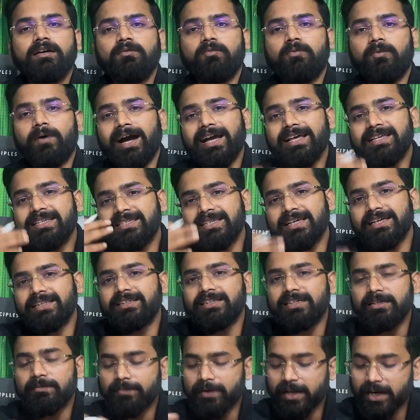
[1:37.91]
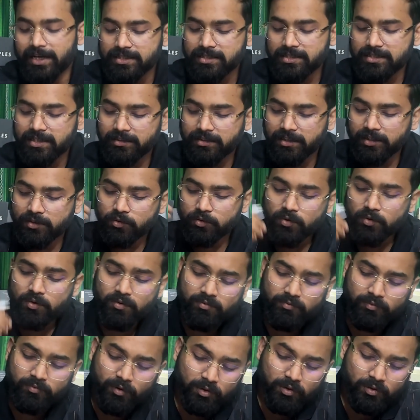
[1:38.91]
why C3 plants undergo
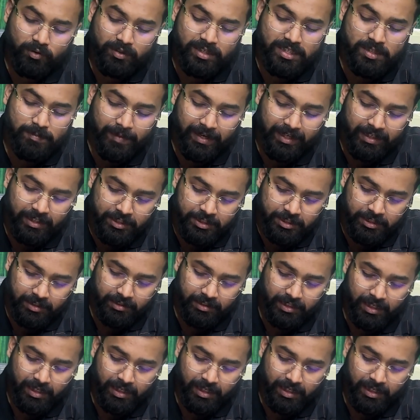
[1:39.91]
photorespiration.